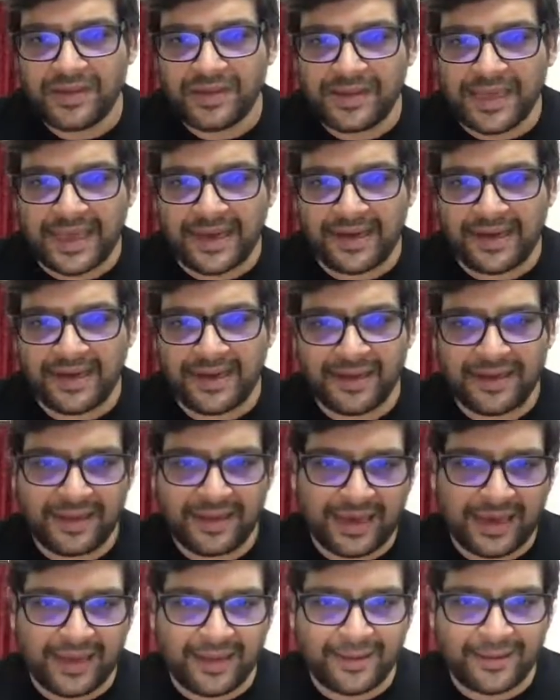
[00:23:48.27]
Then
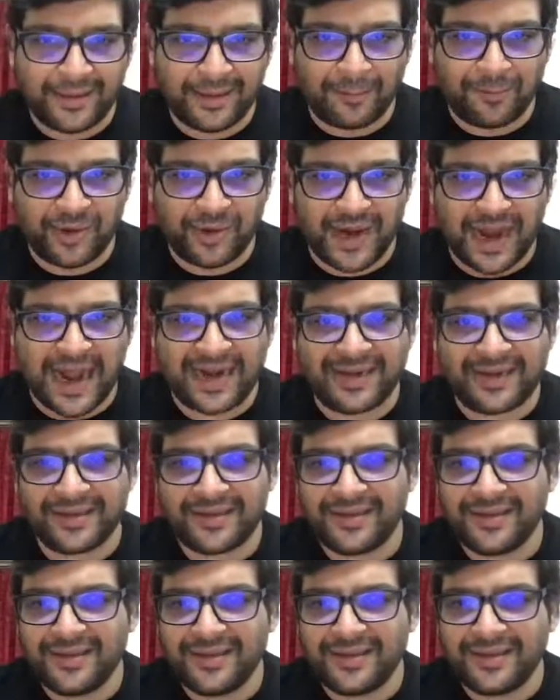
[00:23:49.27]
I
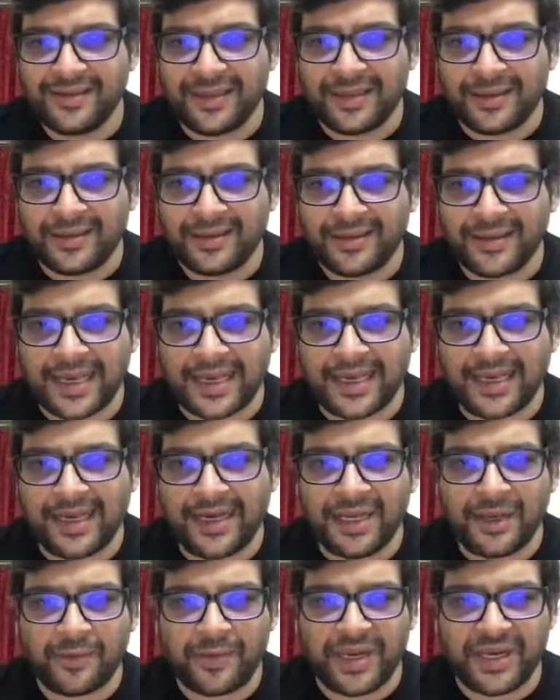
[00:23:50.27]
subtract the second
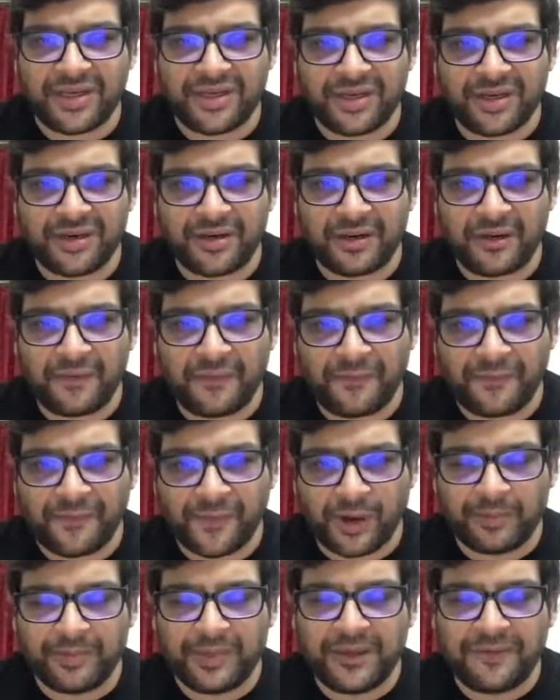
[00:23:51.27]
equation
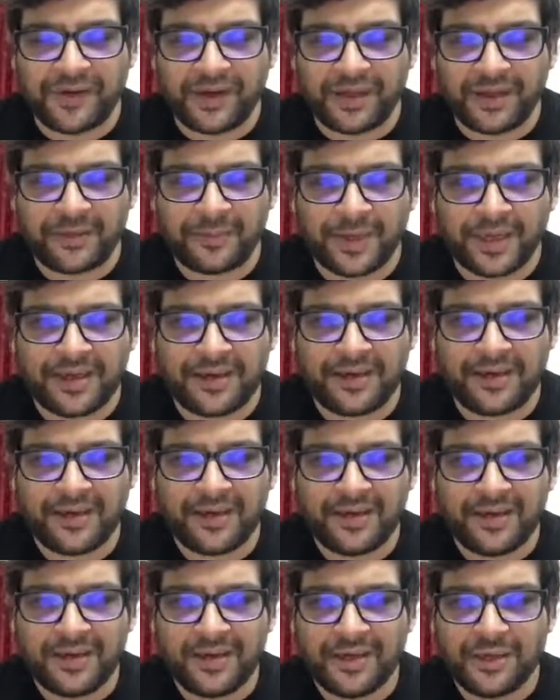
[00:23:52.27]
from the first one.
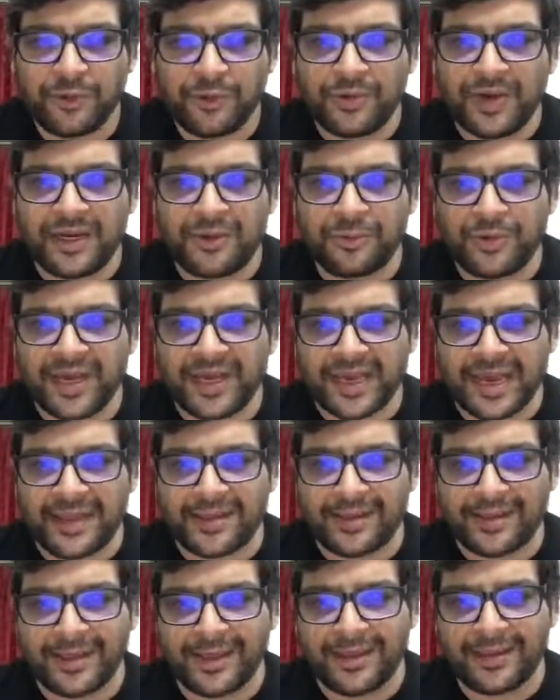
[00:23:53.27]
2a
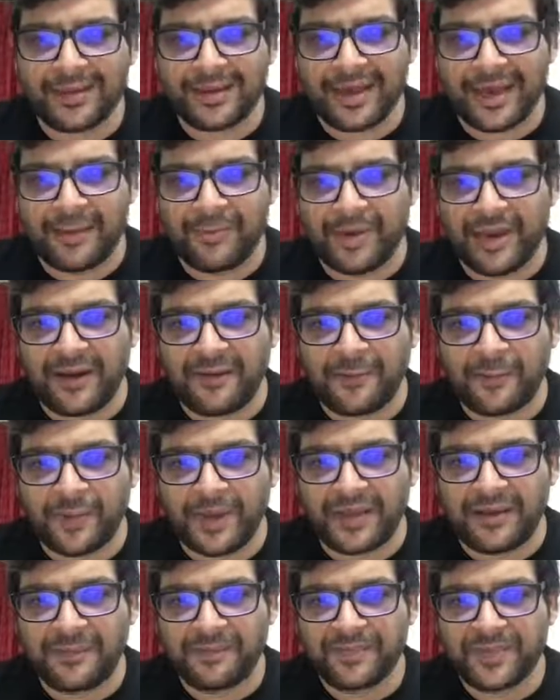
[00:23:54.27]
cancels. I'm left
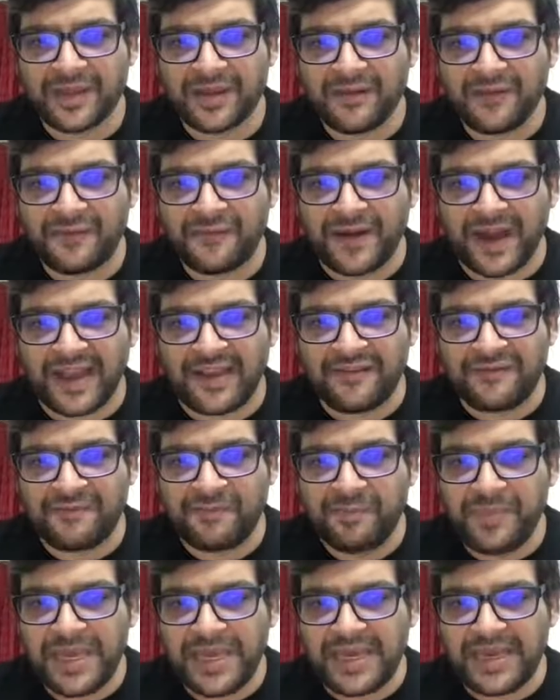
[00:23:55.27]
with
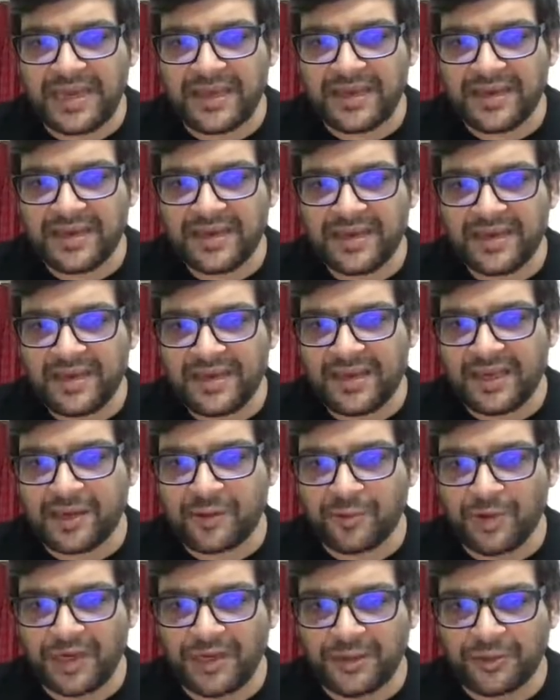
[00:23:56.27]
5b
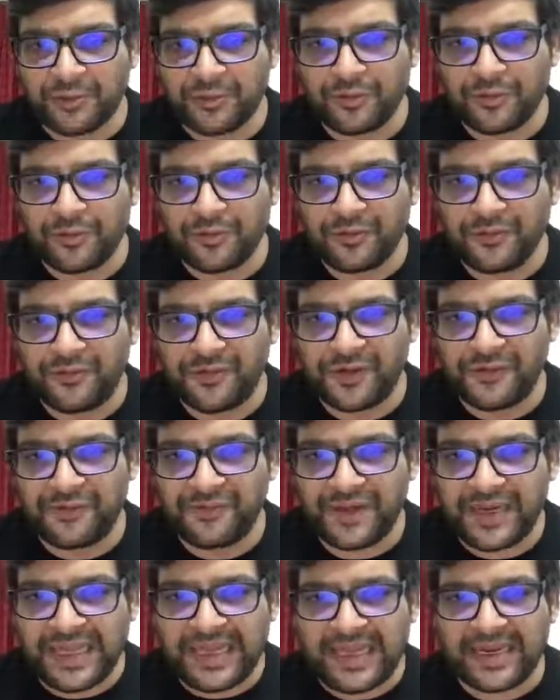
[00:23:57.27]
equal to
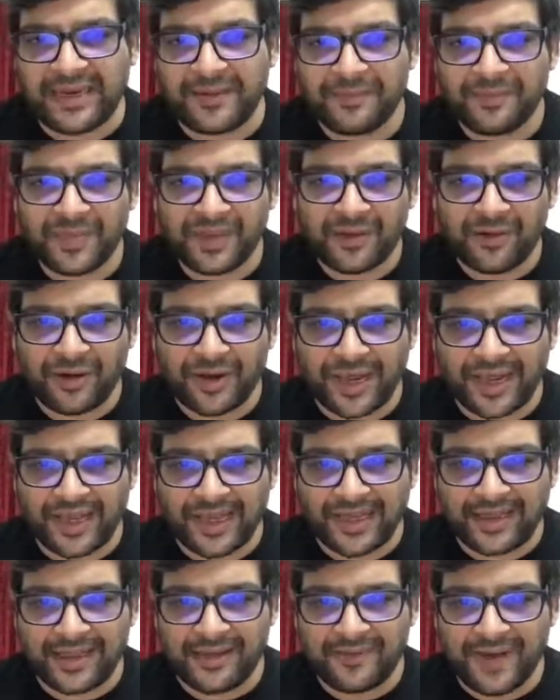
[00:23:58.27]
15, or I
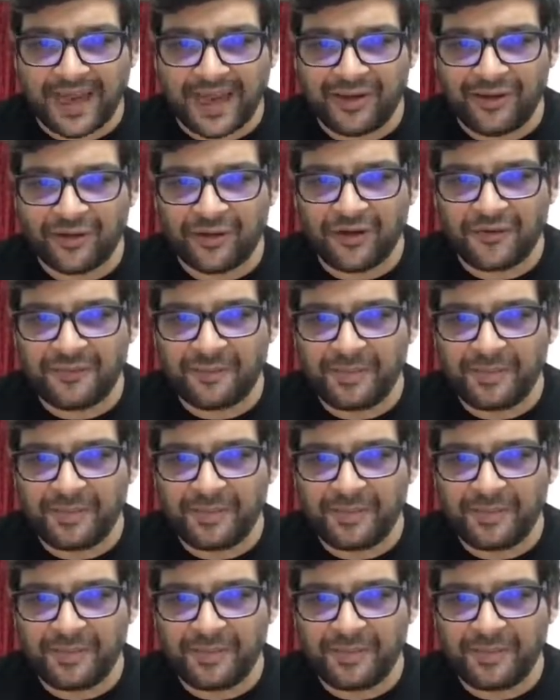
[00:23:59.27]
get the value of